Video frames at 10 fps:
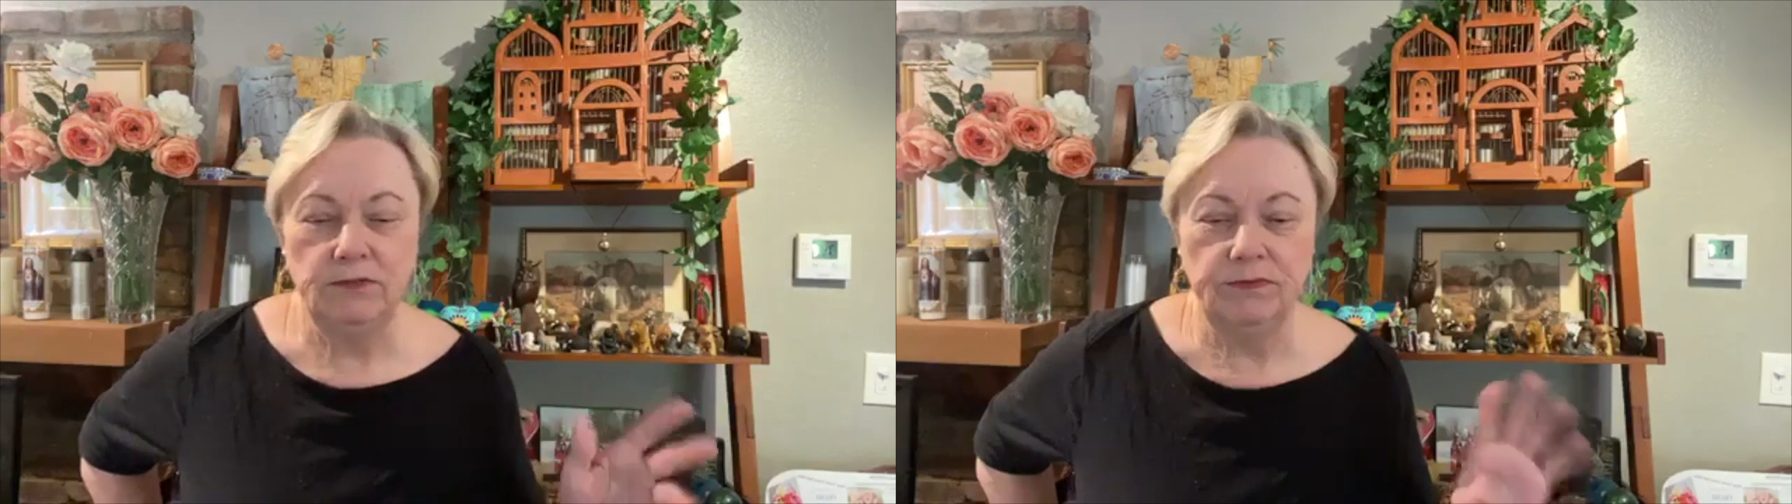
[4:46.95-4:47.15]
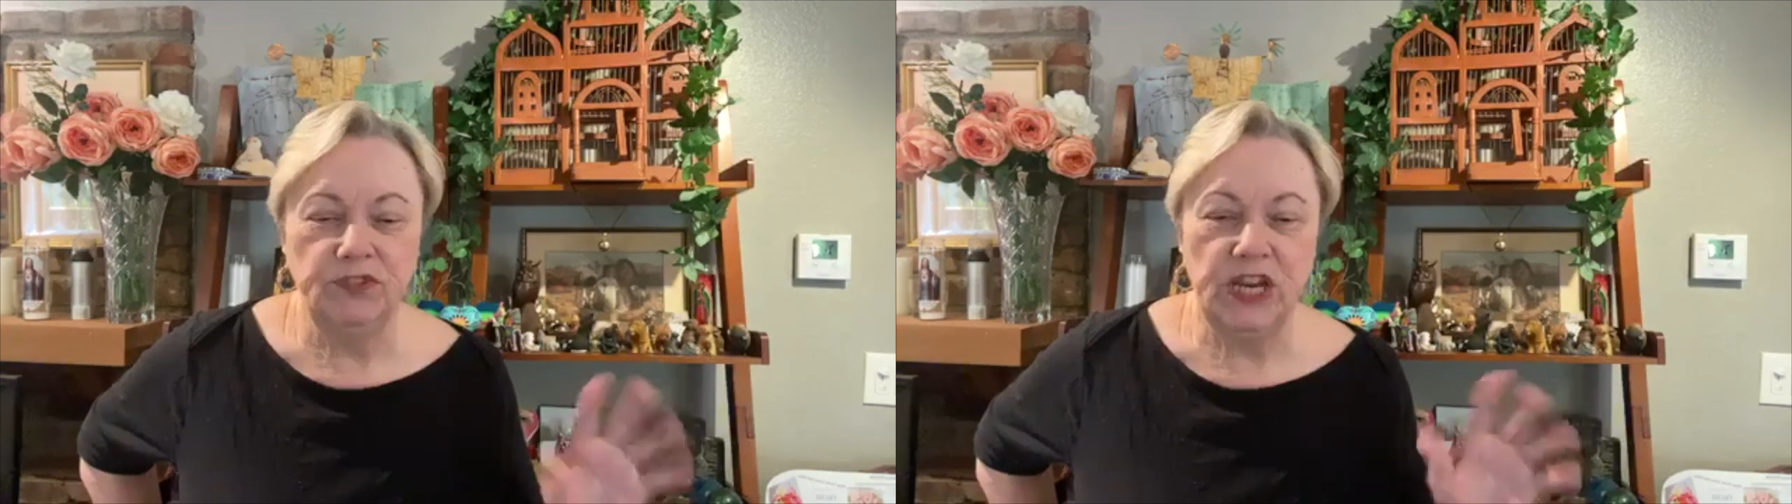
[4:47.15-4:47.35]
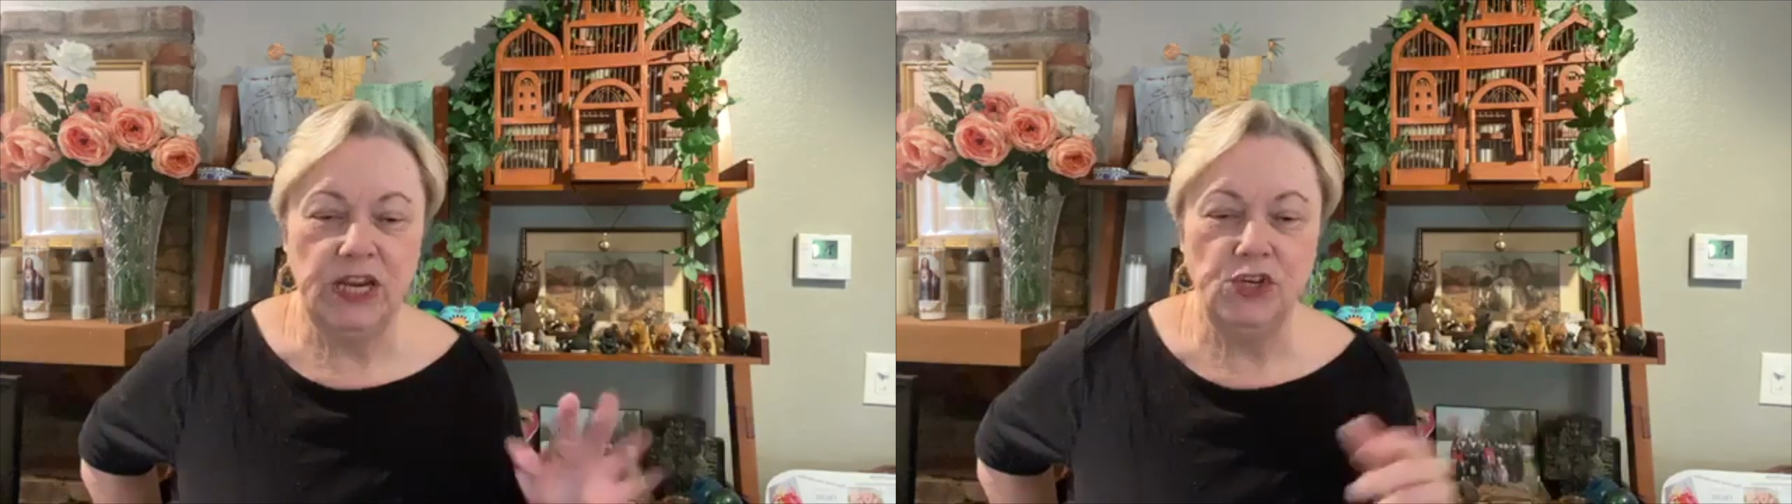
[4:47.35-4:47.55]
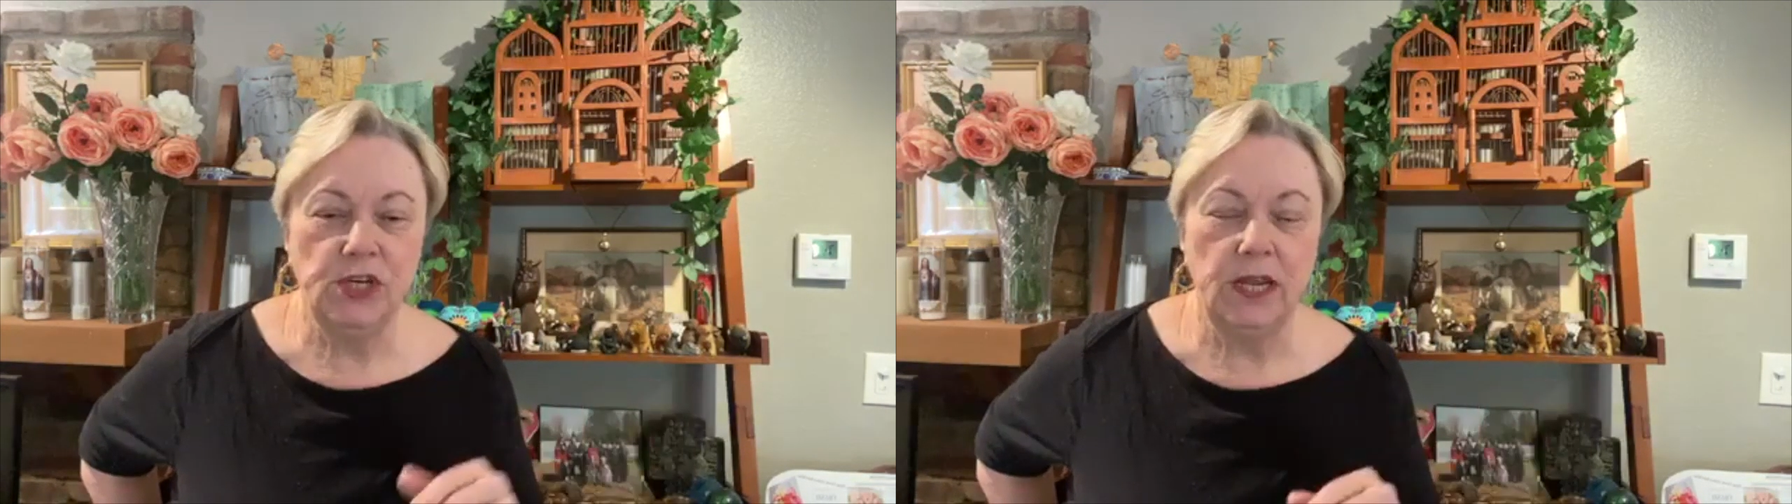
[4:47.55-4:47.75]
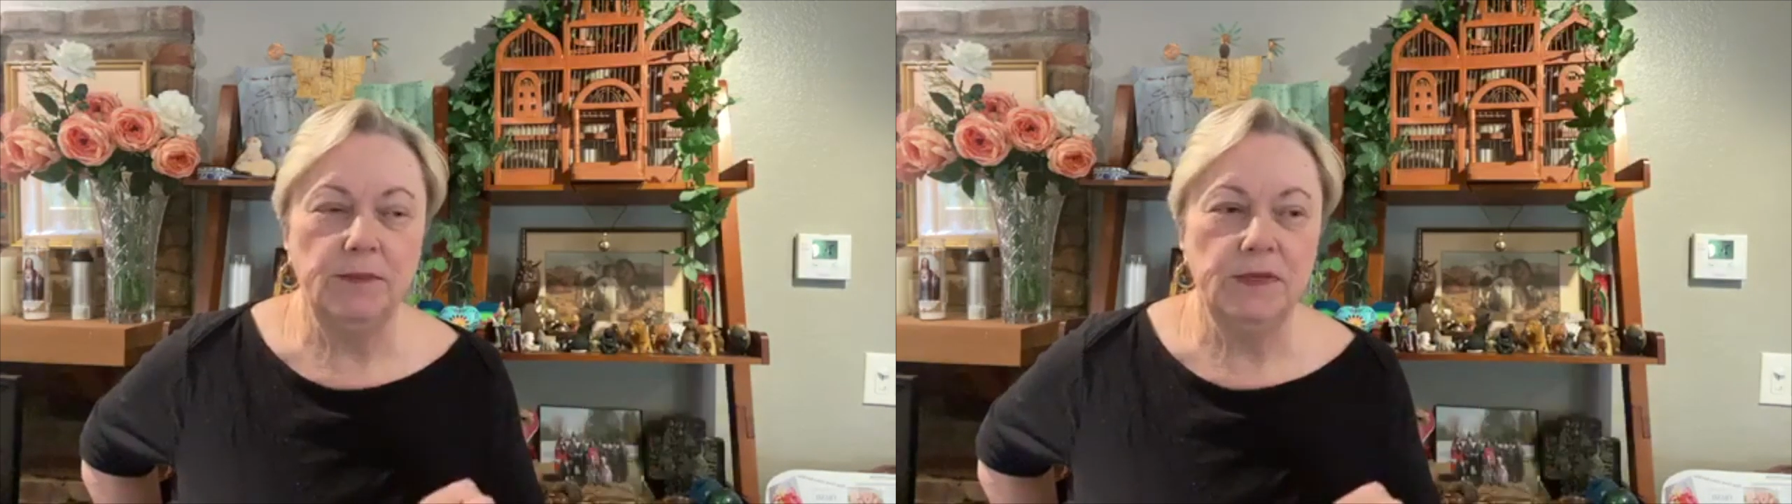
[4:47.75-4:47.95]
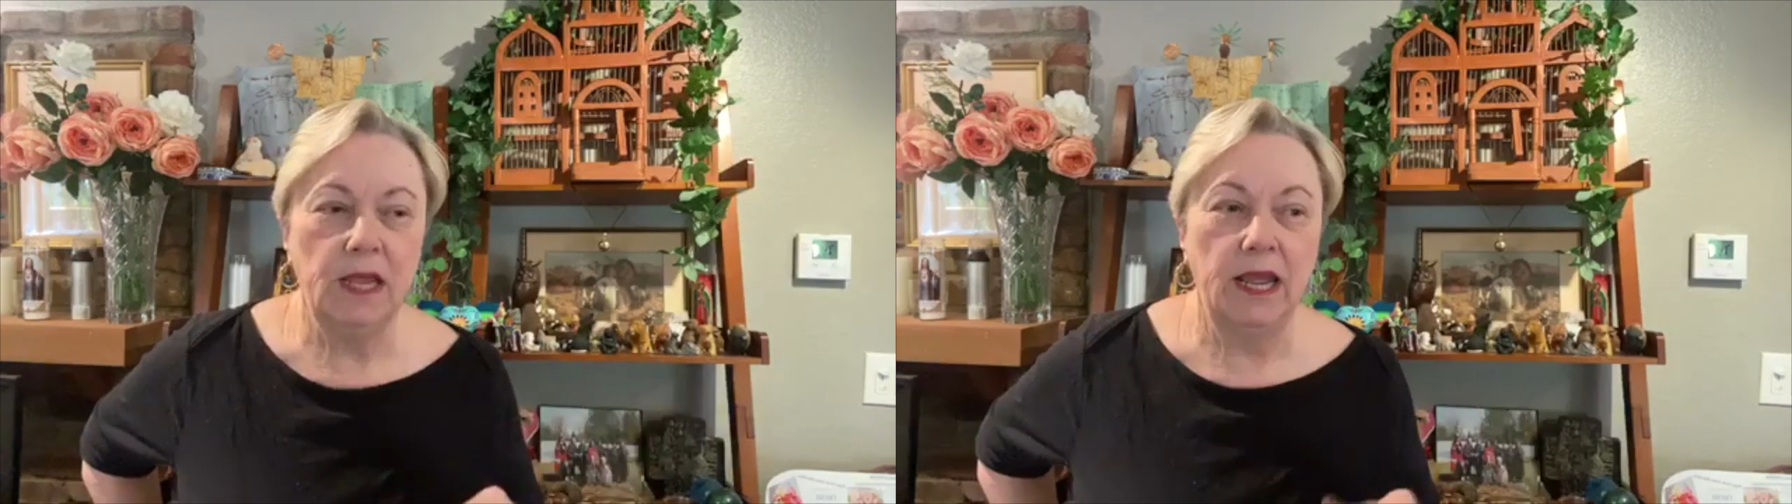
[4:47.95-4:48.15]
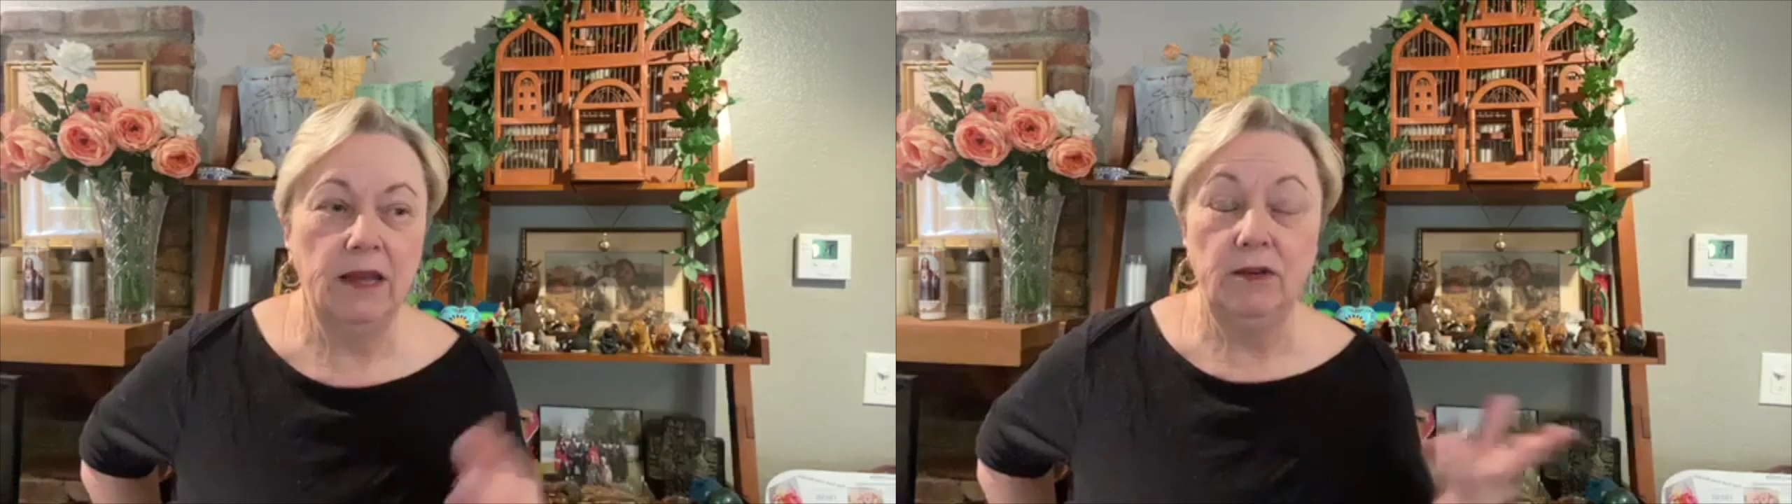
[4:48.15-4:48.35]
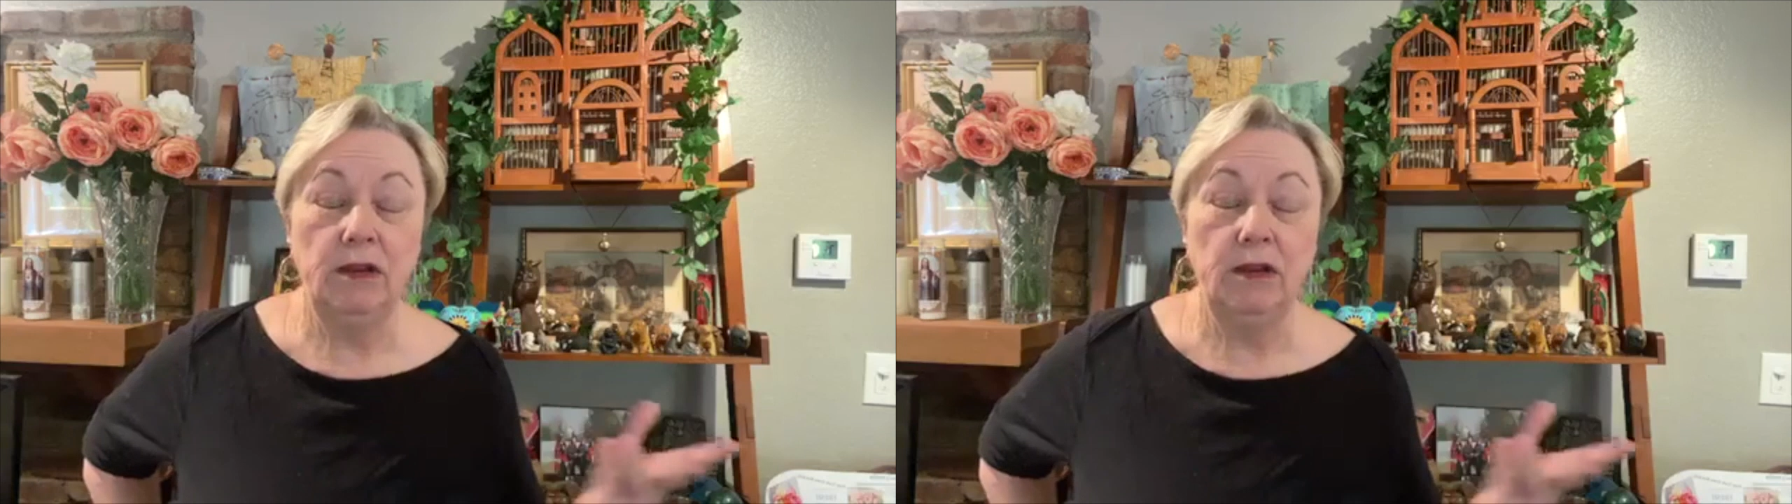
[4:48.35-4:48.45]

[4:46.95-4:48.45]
change shapes, and